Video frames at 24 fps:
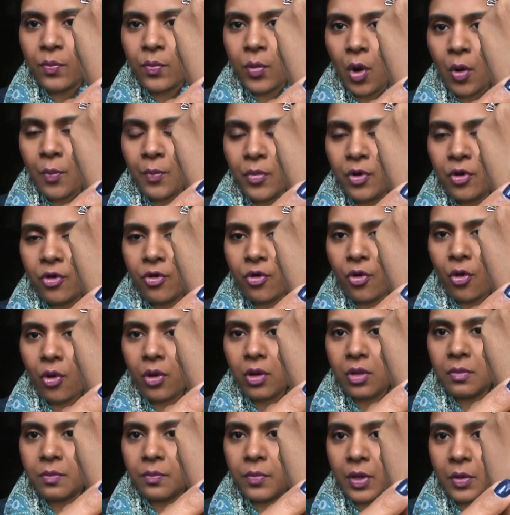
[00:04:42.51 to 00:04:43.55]
proper
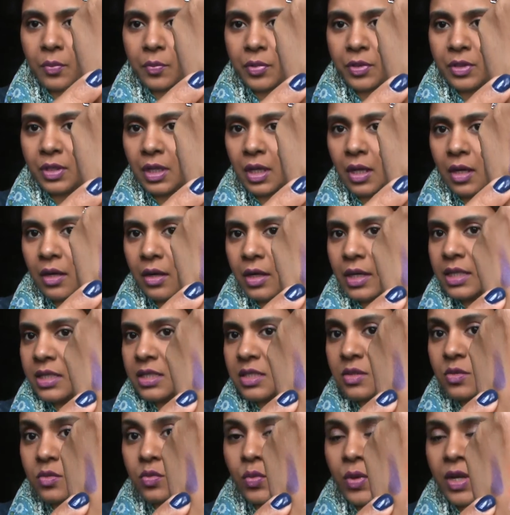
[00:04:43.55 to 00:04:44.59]
royal purple color
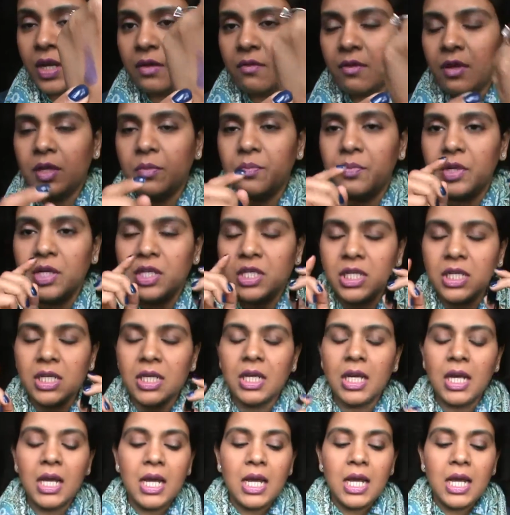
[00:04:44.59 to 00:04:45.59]
it's very very pretty